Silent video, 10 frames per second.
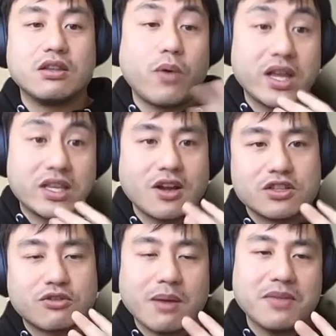quick start
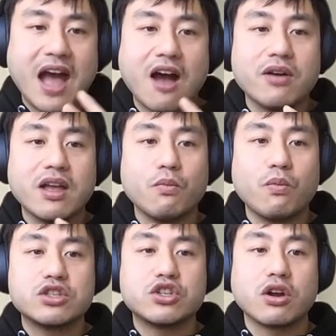script now, in
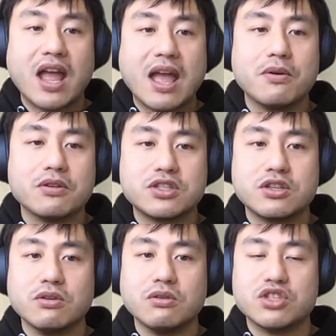which you're able
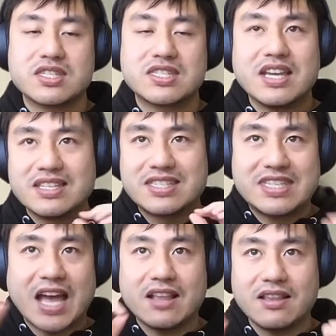to just
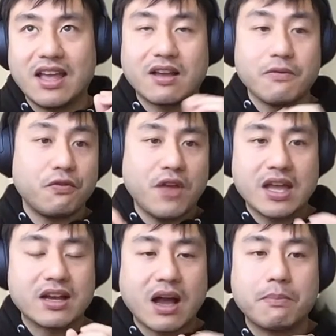set and
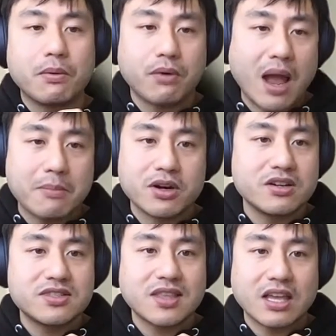configure a couple
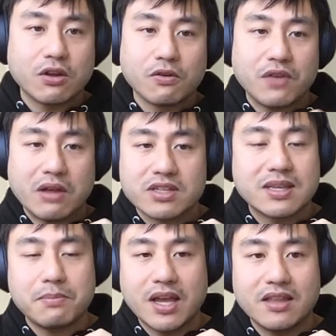parameters, like your fee
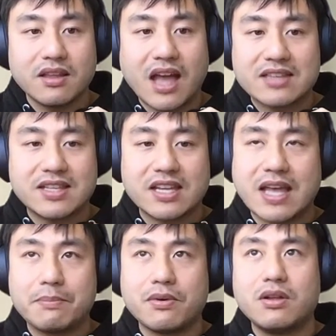recipient as an
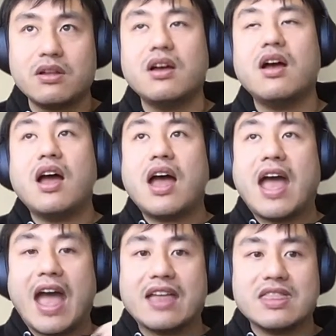example,
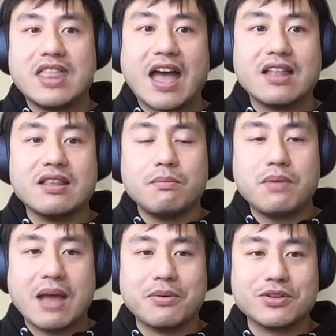and then
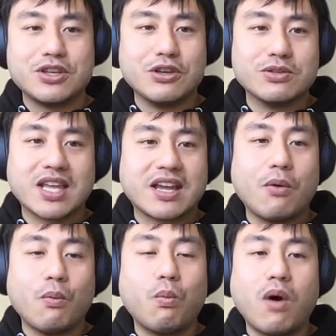be able to use like
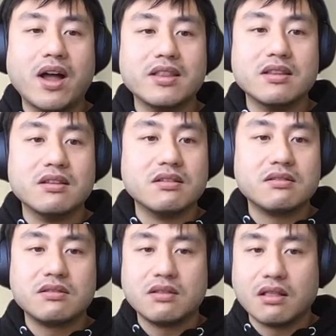a
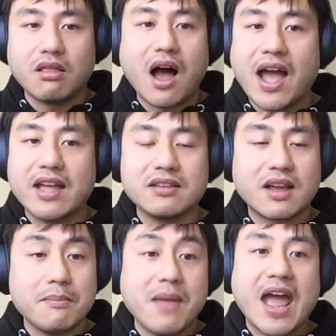1-line
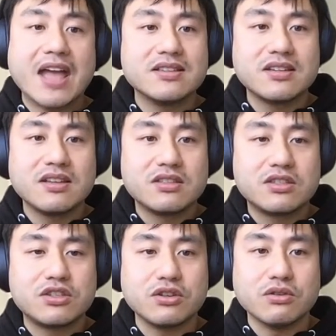command
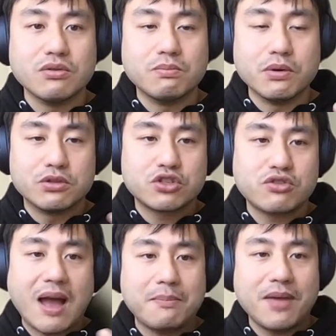to
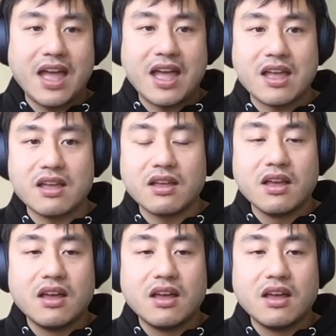bootstrap a